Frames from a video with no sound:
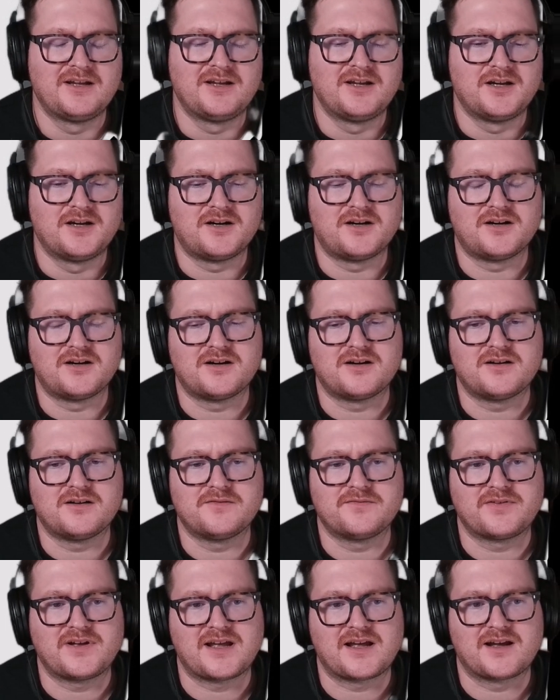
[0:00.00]

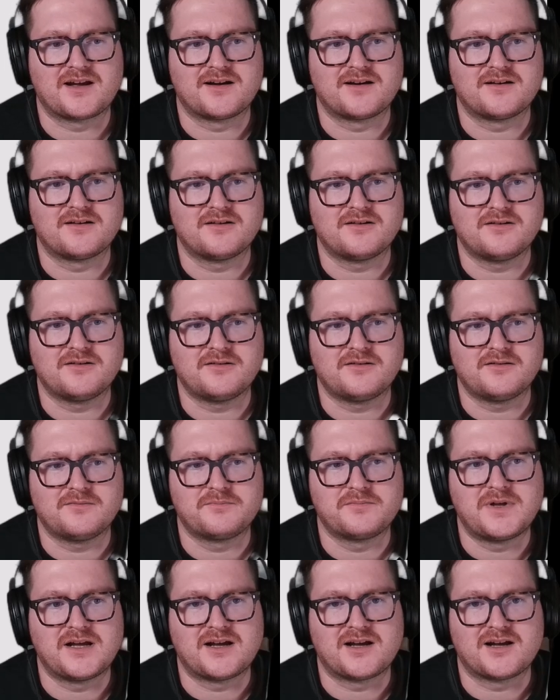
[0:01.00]
of
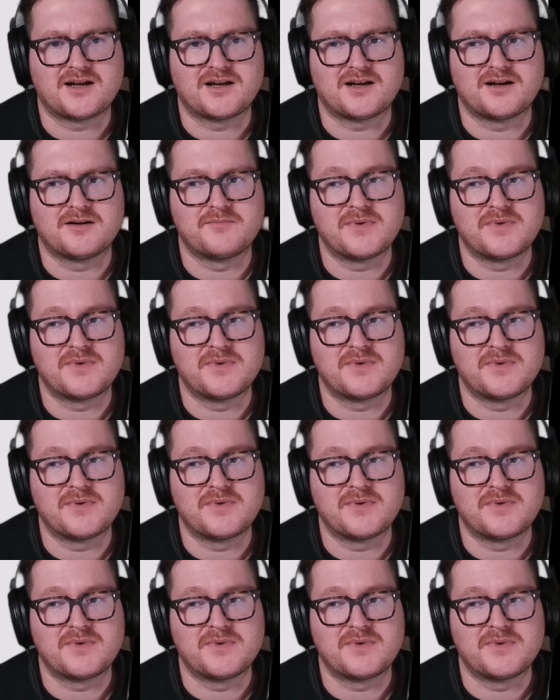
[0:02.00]
how